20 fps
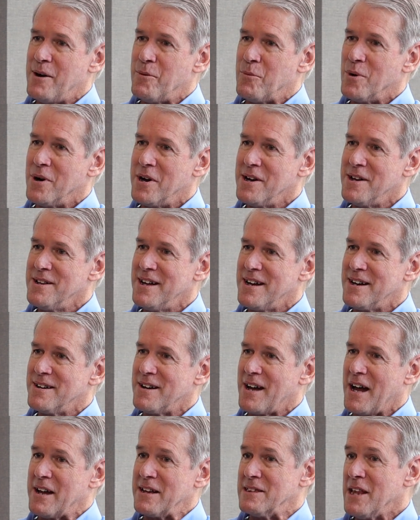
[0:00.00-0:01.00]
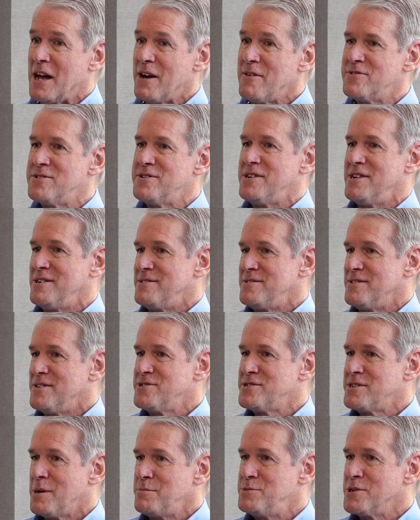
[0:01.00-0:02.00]
Well, I loved the
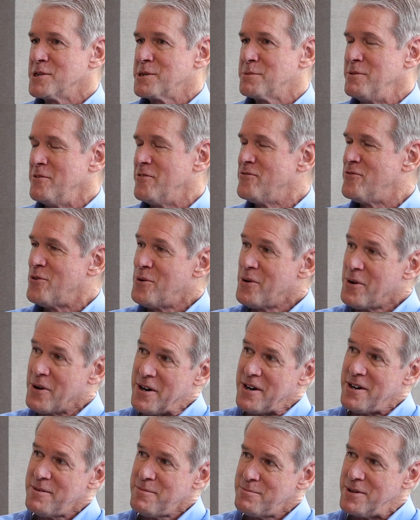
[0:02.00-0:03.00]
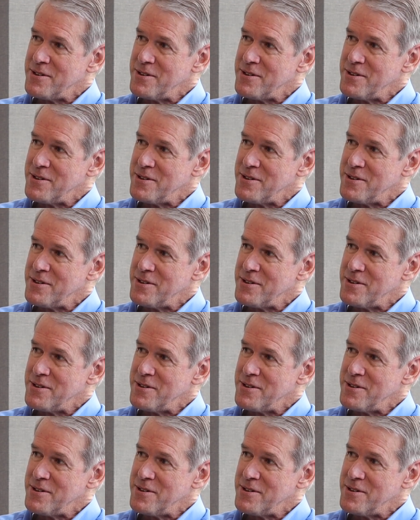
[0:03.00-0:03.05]
subject before,